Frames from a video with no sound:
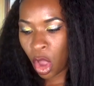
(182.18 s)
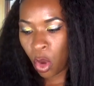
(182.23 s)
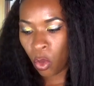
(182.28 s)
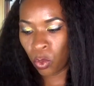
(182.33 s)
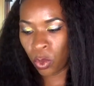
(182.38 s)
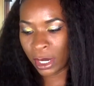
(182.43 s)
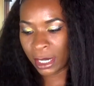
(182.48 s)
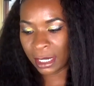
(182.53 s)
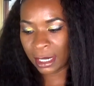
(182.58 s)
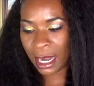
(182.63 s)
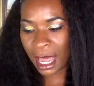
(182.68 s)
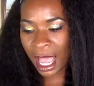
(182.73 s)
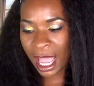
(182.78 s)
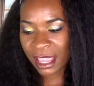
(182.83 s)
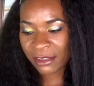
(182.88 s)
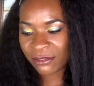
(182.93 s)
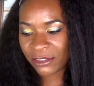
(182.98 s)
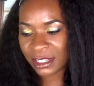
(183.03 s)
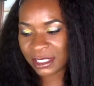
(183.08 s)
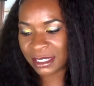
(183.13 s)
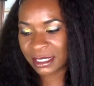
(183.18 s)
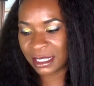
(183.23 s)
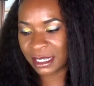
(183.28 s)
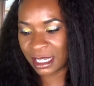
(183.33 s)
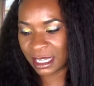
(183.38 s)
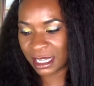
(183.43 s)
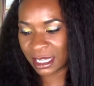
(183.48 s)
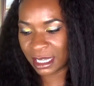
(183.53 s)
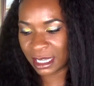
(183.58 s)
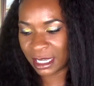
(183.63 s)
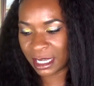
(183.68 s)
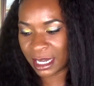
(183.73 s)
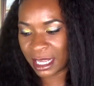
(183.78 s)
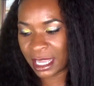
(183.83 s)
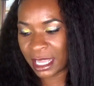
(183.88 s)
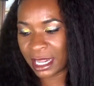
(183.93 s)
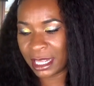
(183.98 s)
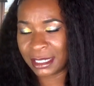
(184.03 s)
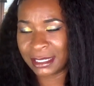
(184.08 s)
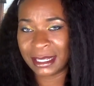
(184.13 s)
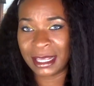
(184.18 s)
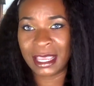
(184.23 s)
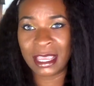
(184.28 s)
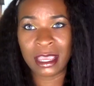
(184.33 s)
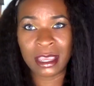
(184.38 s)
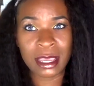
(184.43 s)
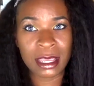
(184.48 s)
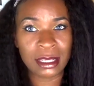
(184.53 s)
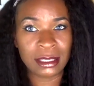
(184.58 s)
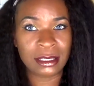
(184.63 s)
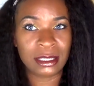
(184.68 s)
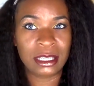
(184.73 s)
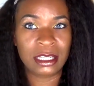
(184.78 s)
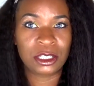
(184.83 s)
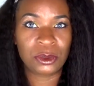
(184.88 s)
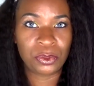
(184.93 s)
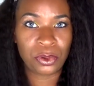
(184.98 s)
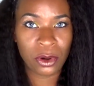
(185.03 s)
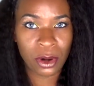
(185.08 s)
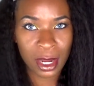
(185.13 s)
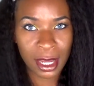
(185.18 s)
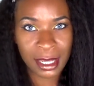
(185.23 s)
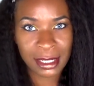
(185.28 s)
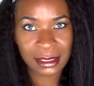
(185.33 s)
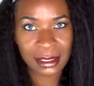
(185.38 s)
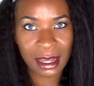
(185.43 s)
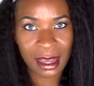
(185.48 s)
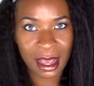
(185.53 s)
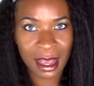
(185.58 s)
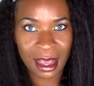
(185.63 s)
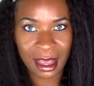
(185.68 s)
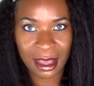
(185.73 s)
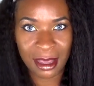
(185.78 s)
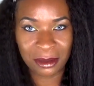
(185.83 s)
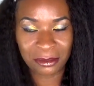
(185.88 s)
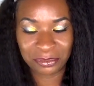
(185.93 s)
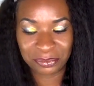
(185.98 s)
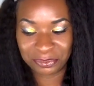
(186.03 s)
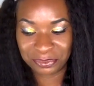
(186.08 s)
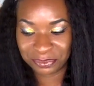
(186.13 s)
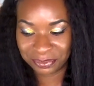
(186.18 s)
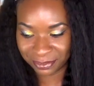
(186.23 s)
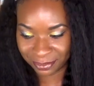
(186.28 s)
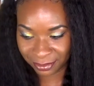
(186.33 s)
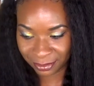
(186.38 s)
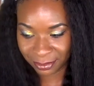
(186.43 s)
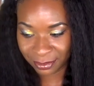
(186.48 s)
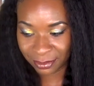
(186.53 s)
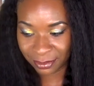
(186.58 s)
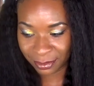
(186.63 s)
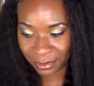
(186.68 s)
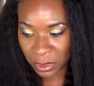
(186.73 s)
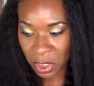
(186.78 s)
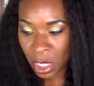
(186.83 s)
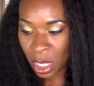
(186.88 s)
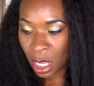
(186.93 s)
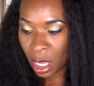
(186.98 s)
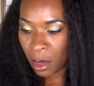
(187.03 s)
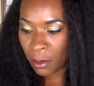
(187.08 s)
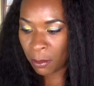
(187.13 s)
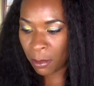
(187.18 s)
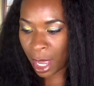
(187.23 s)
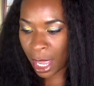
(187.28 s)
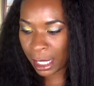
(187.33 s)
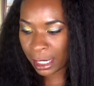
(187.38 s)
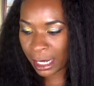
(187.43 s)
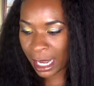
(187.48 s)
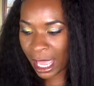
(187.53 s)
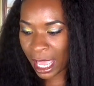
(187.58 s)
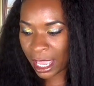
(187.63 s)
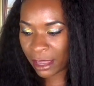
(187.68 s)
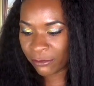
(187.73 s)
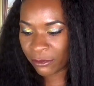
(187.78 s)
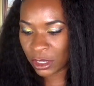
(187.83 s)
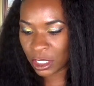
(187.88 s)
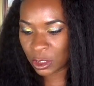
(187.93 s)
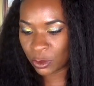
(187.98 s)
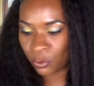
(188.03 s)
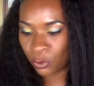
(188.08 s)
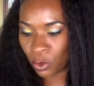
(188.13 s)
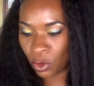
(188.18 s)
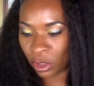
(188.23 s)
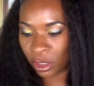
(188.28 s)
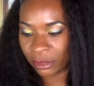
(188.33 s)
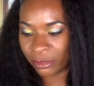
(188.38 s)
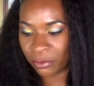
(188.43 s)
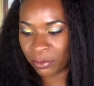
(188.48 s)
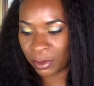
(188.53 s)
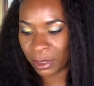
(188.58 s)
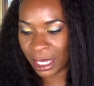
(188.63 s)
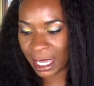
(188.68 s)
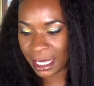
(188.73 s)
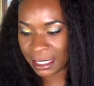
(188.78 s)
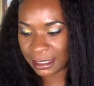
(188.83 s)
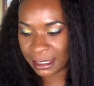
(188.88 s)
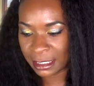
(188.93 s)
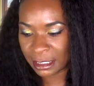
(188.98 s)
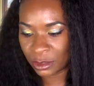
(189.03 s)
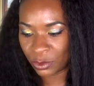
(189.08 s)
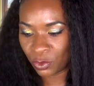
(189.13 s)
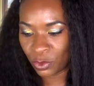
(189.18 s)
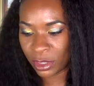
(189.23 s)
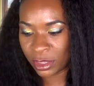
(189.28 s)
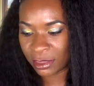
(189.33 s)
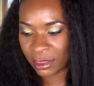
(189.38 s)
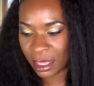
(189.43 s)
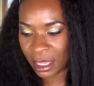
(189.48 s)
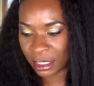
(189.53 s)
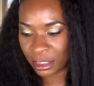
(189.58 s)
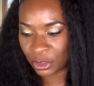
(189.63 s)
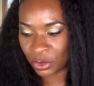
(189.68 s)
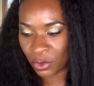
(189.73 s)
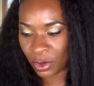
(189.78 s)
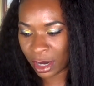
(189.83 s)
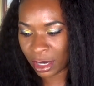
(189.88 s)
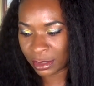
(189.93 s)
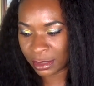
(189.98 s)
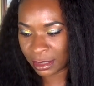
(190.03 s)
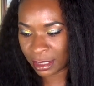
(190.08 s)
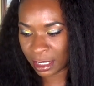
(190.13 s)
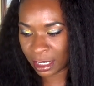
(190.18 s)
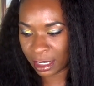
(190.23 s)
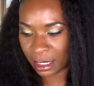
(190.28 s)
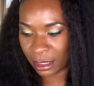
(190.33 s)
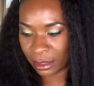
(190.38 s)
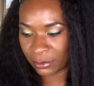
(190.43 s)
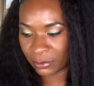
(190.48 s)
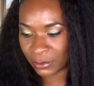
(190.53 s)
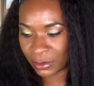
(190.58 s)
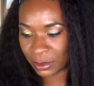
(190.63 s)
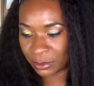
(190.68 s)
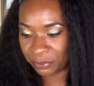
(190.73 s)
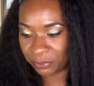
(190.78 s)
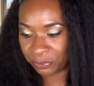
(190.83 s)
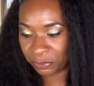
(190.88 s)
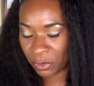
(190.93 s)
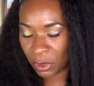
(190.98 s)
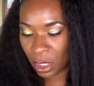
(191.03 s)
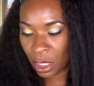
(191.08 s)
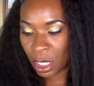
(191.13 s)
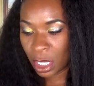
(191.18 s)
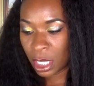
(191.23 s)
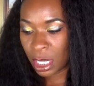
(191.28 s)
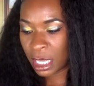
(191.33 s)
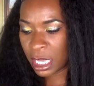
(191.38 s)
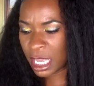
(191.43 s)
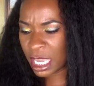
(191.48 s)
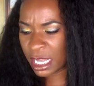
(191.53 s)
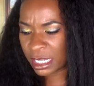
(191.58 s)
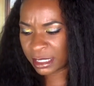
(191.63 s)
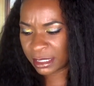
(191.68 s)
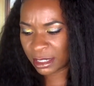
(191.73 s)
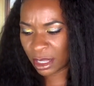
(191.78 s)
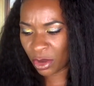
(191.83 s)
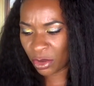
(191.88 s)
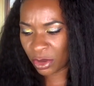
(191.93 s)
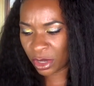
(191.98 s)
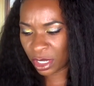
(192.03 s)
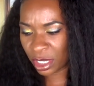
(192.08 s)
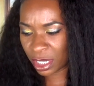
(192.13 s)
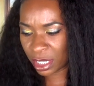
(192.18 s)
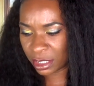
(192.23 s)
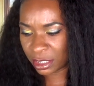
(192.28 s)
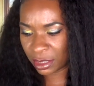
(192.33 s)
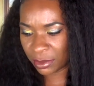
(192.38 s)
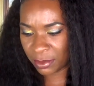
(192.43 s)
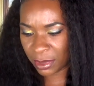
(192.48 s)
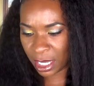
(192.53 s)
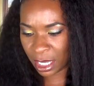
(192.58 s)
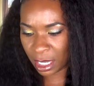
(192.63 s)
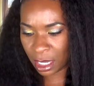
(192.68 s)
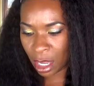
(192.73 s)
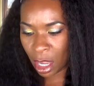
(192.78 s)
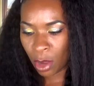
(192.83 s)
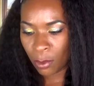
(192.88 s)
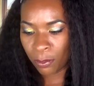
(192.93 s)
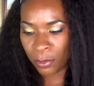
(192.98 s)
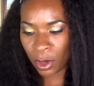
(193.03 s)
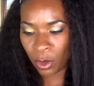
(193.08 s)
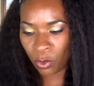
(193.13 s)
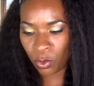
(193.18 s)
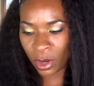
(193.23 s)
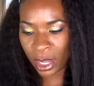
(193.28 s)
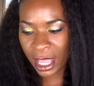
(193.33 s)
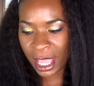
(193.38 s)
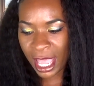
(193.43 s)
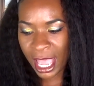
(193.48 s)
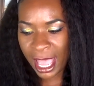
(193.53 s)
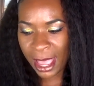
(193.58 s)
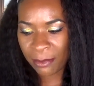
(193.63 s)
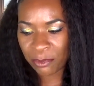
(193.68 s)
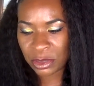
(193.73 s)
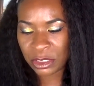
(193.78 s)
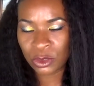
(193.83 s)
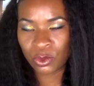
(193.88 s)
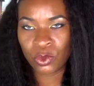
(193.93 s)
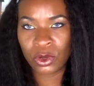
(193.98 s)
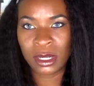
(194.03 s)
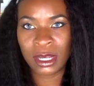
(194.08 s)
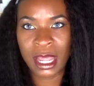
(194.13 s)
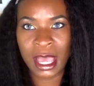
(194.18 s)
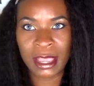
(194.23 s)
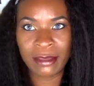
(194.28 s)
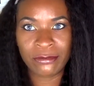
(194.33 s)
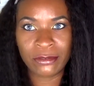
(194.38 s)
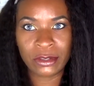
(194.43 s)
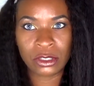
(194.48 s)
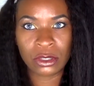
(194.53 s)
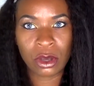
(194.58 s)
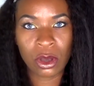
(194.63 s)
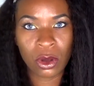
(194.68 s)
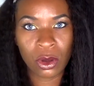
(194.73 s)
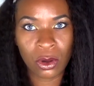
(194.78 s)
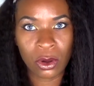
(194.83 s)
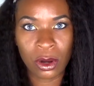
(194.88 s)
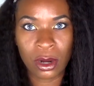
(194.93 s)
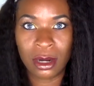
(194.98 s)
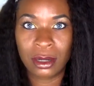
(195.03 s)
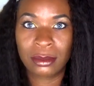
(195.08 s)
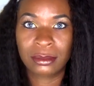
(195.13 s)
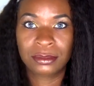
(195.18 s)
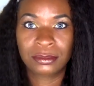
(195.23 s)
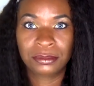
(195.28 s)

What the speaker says: When life is good, it is easy to praise God. My life is full of blessings, we think to ourselves. He is so good to me. But what happens when life is hard?